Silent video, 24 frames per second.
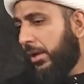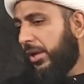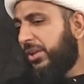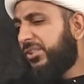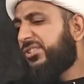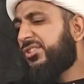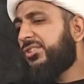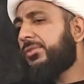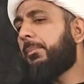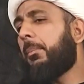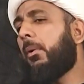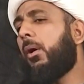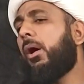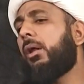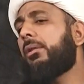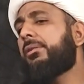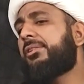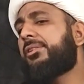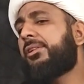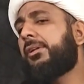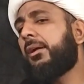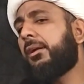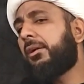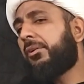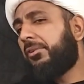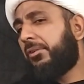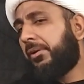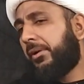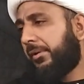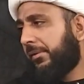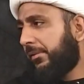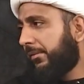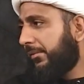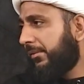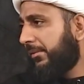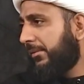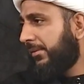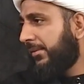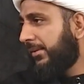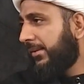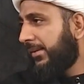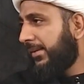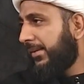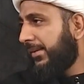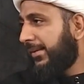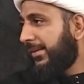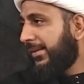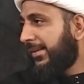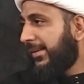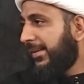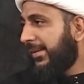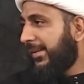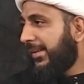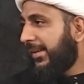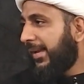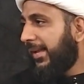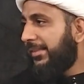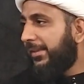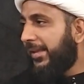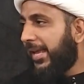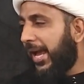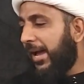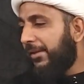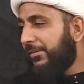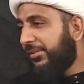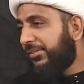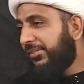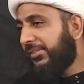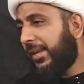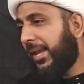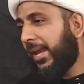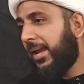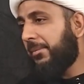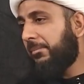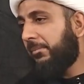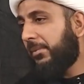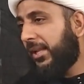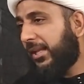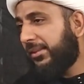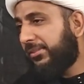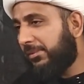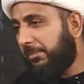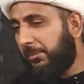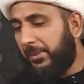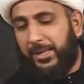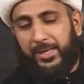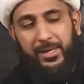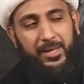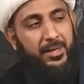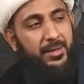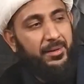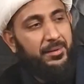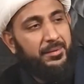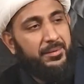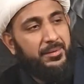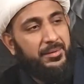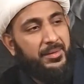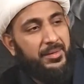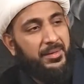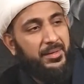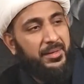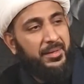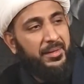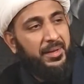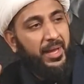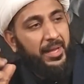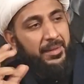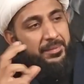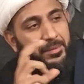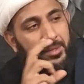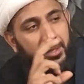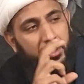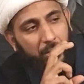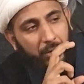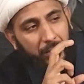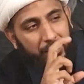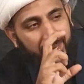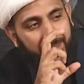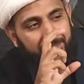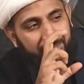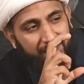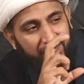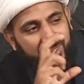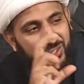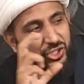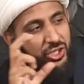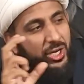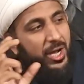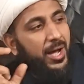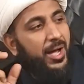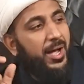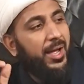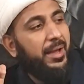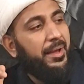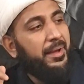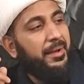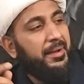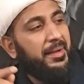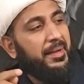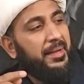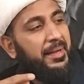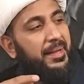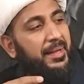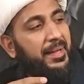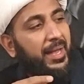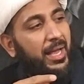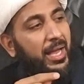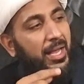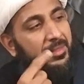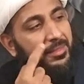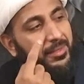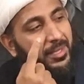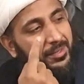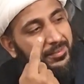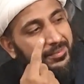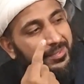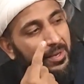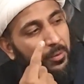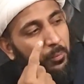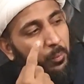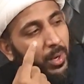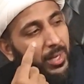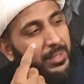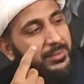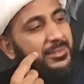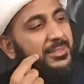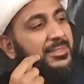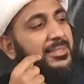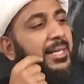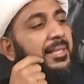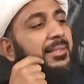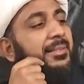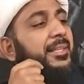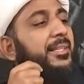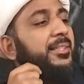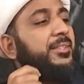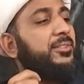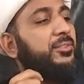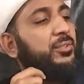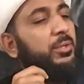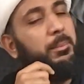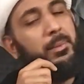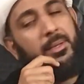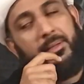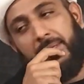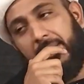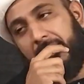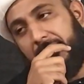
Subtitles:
It's small children. And they have the same latmiya, and they are giving chai. And they say one sentence to me.